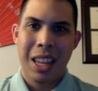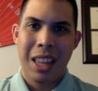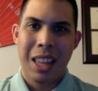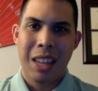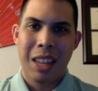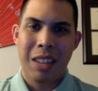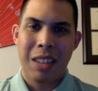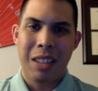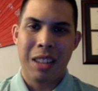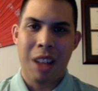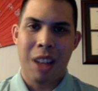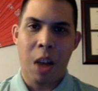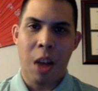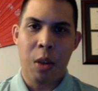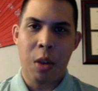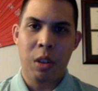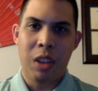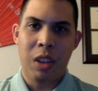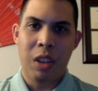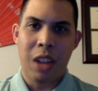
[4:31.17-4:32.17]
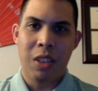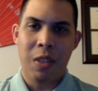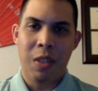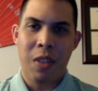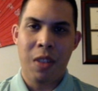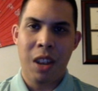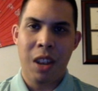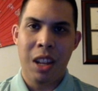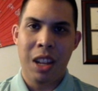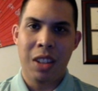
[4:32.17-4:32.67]
The author cites
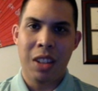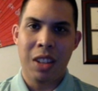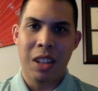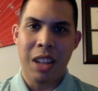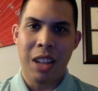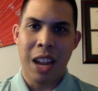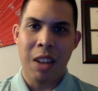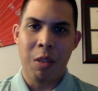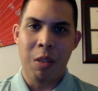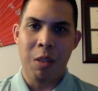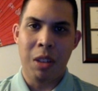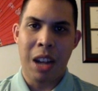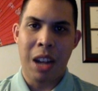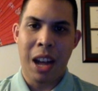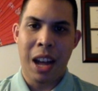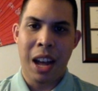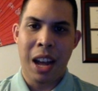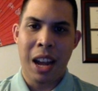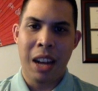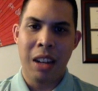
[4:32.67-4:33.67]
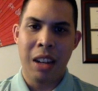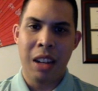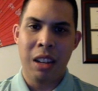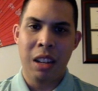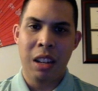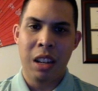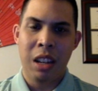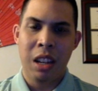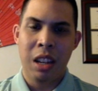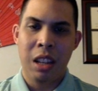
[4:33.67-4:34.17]
Leviticus and Daniel 9
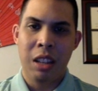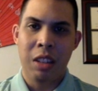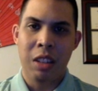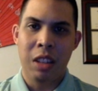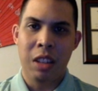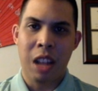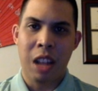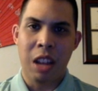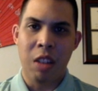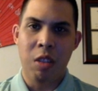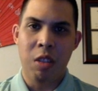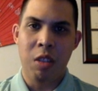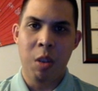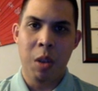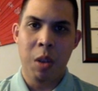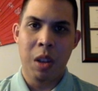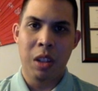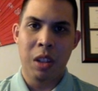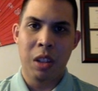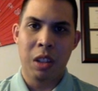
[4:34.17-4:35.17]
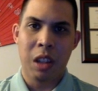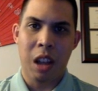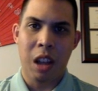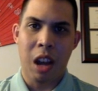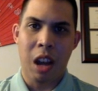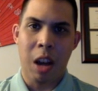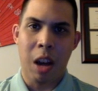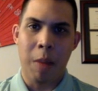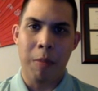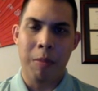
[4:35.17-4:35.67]
to say that you do this.
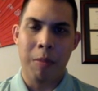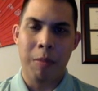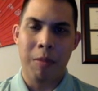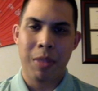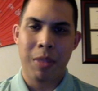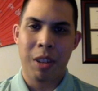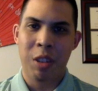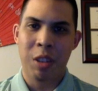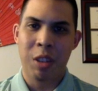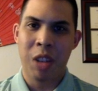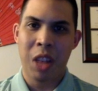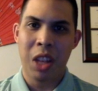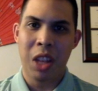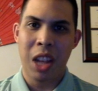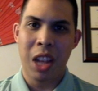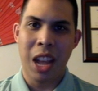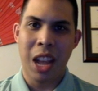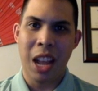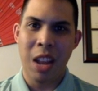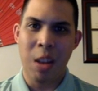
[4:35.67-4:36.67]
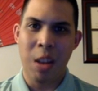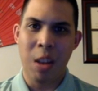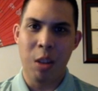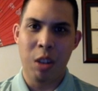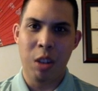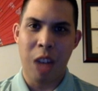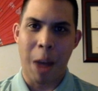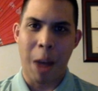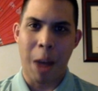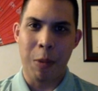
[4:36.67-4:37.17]
There's nothing in those
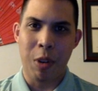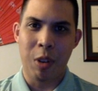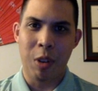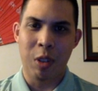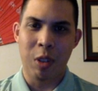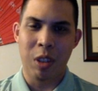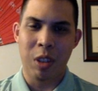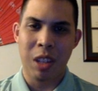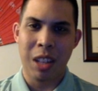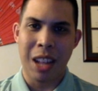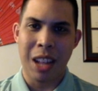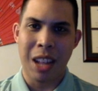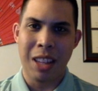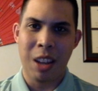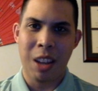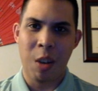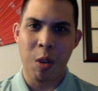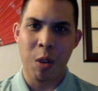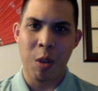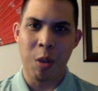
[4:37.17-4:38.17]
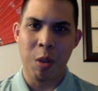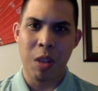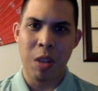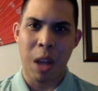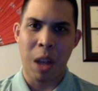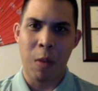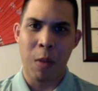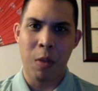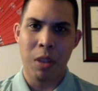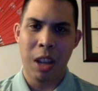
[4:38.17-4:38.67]
chapters that tell you
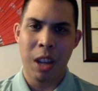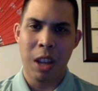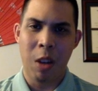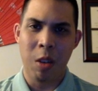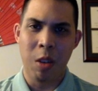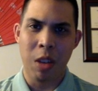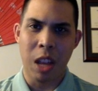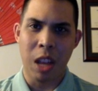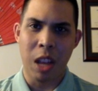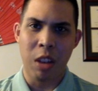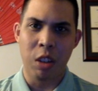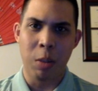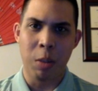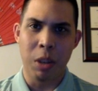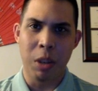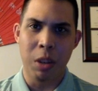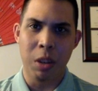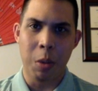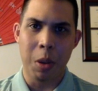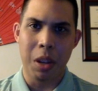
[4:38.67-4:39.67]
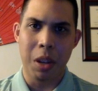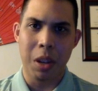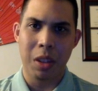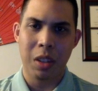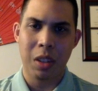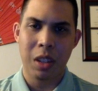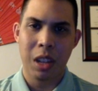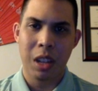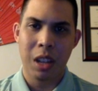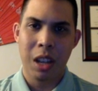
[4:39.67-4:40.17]
that you should be doing
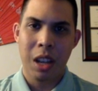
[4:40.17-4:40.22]
this.